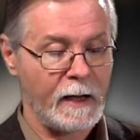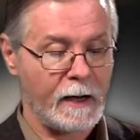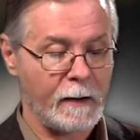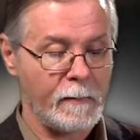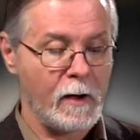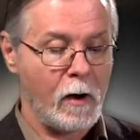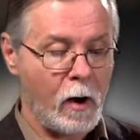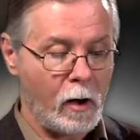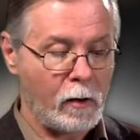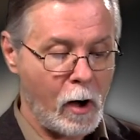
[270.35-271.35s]

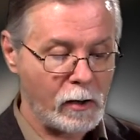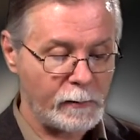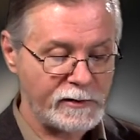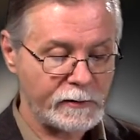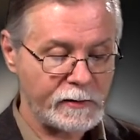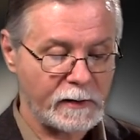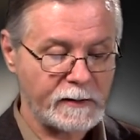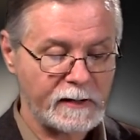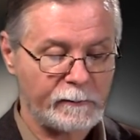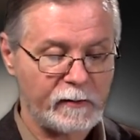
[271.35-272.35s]
All original songs
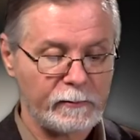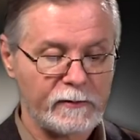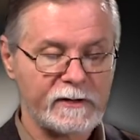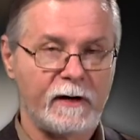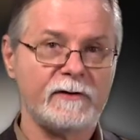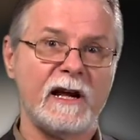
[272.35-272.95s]
except for the blues covers,